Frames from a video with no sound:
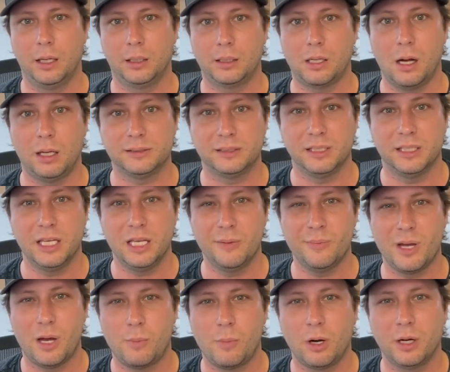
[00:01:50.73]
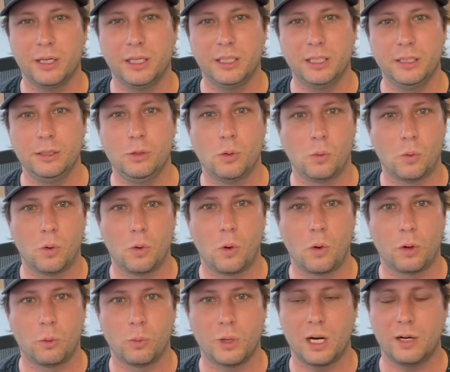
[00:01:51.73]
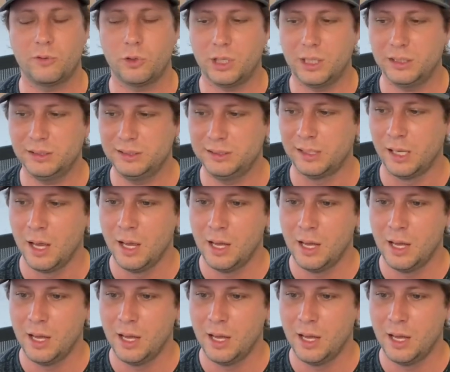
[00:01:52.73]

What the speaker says: constant email marketing or whatever else,